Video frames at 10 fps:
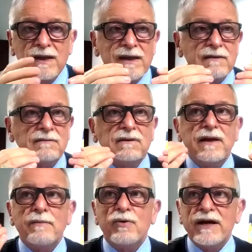it
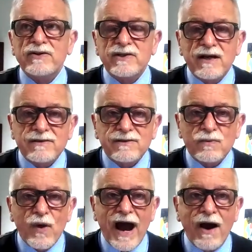liberates us.
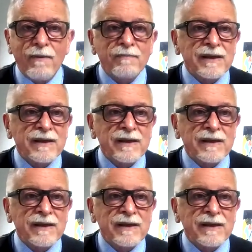Wow.